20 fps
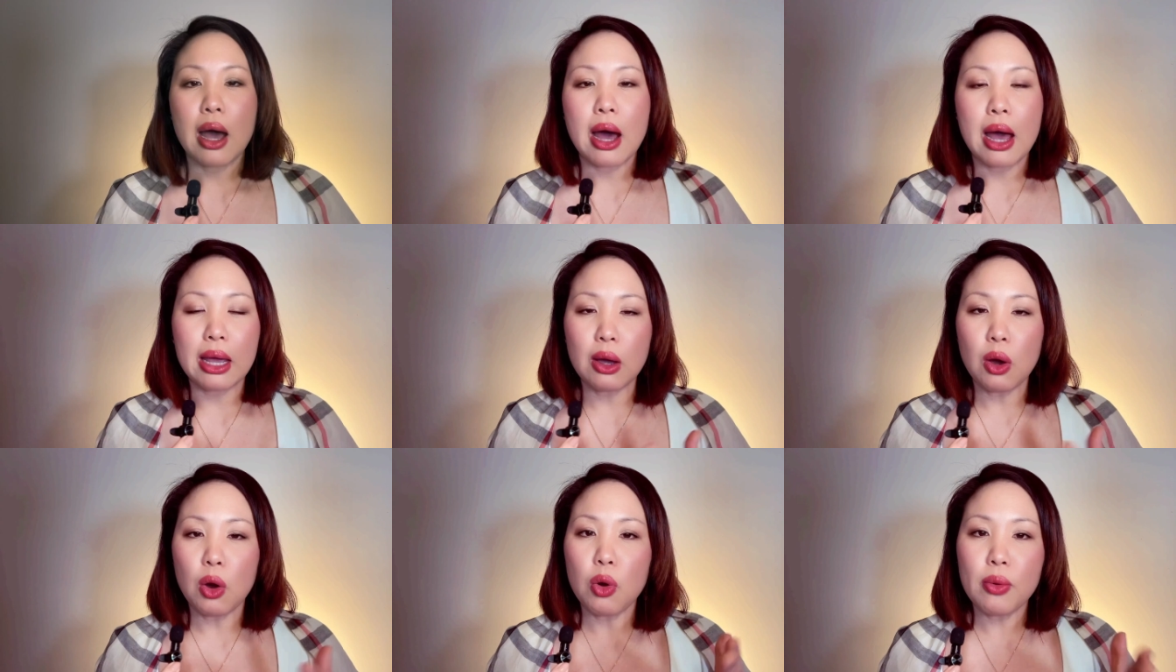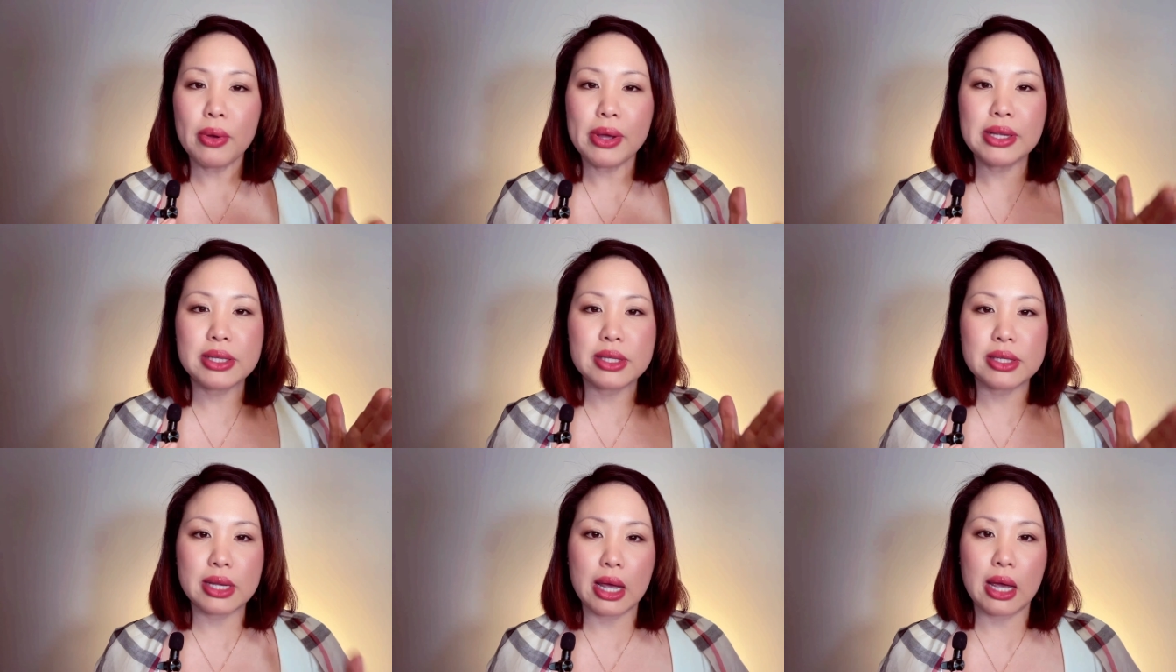I
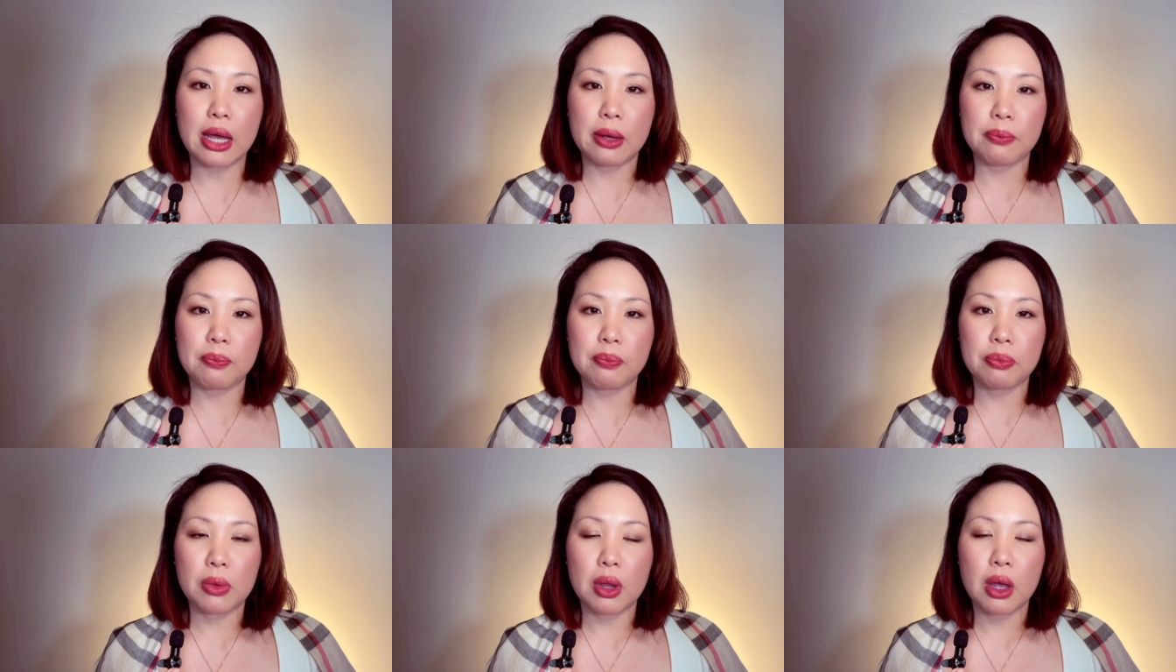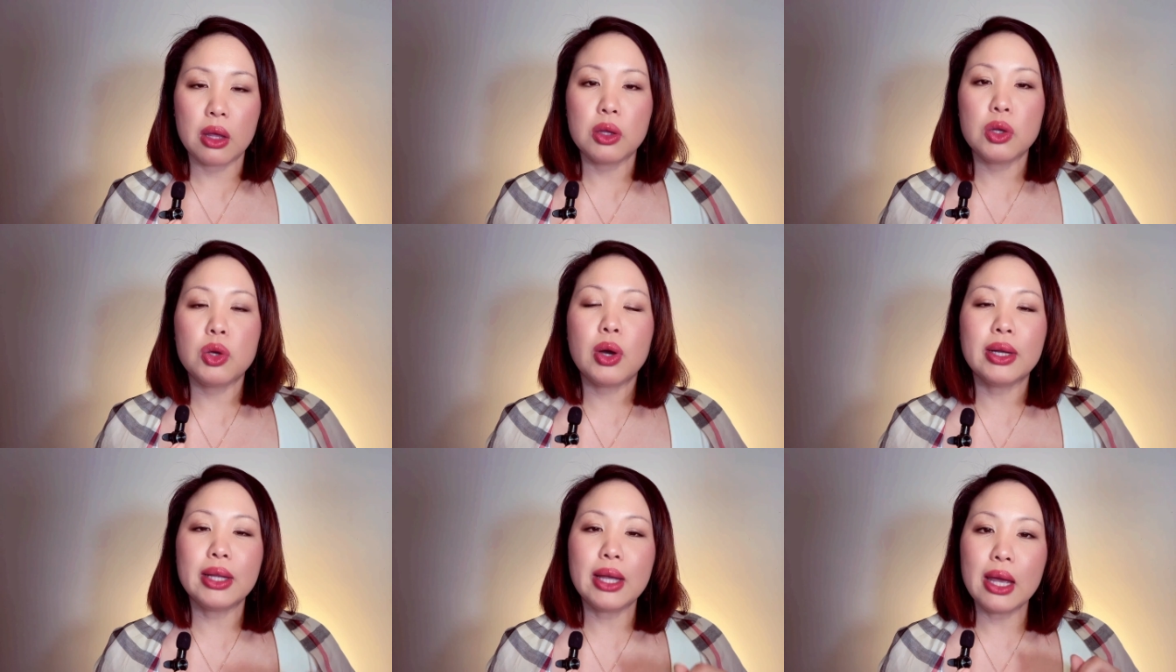always say, you
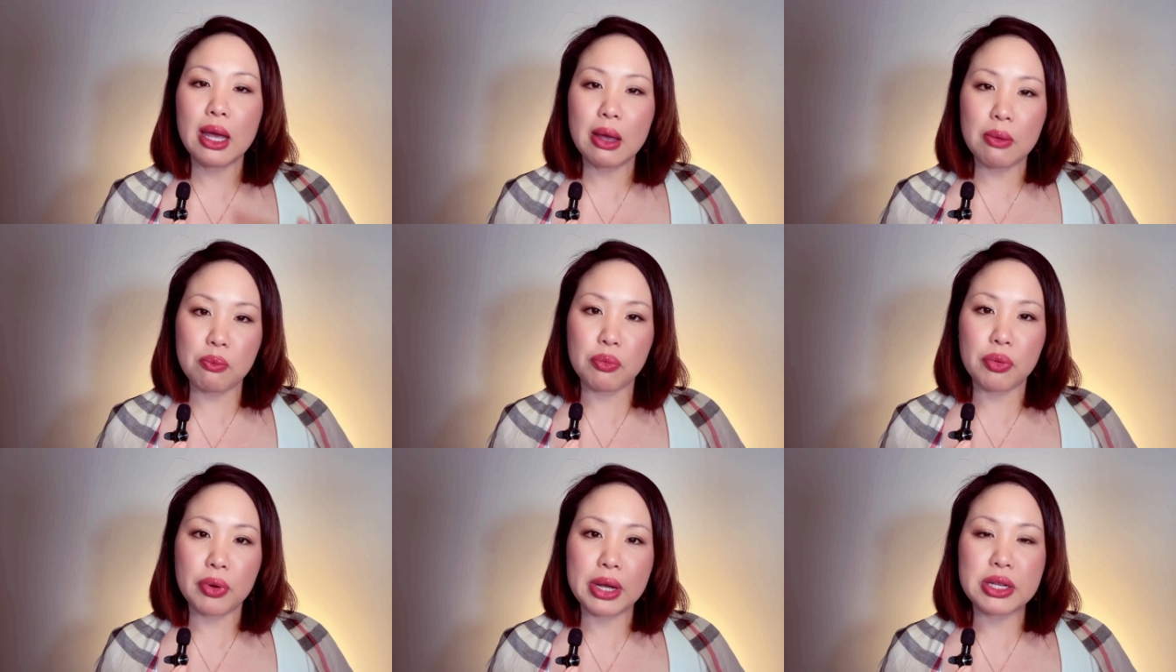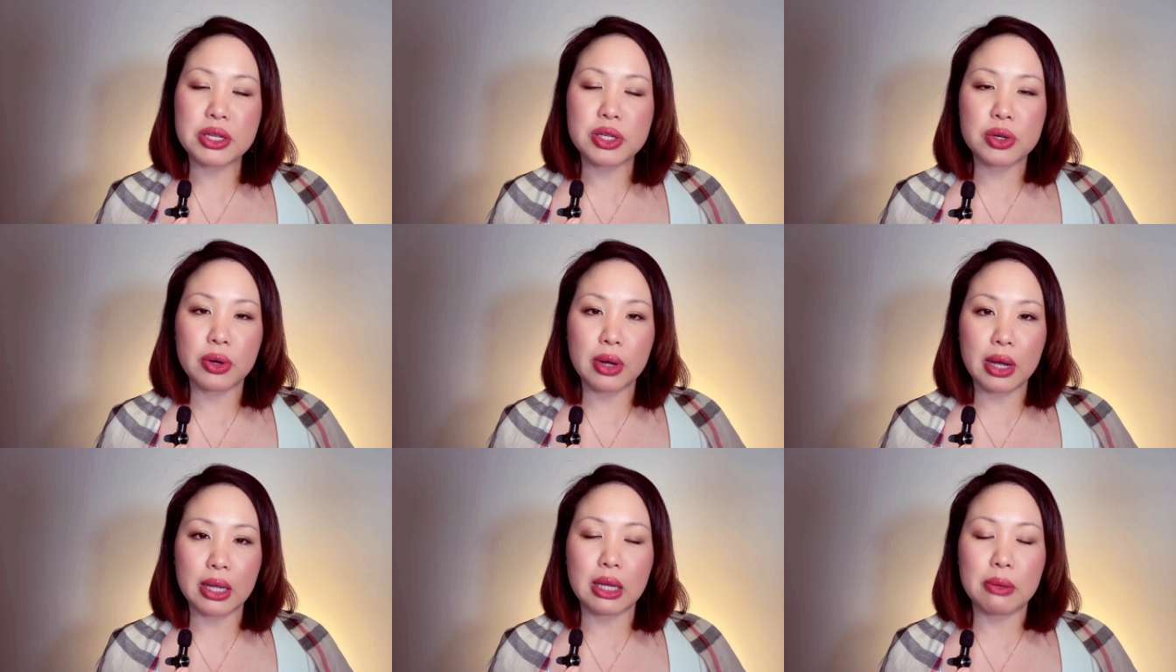gotta embrace
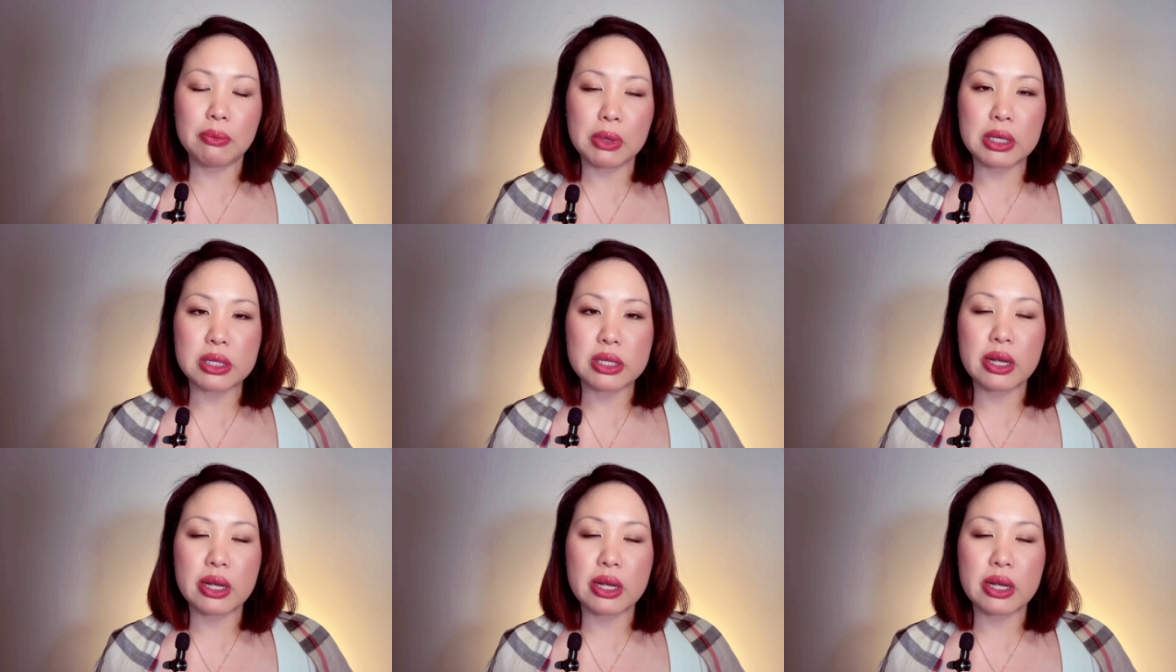your enemies.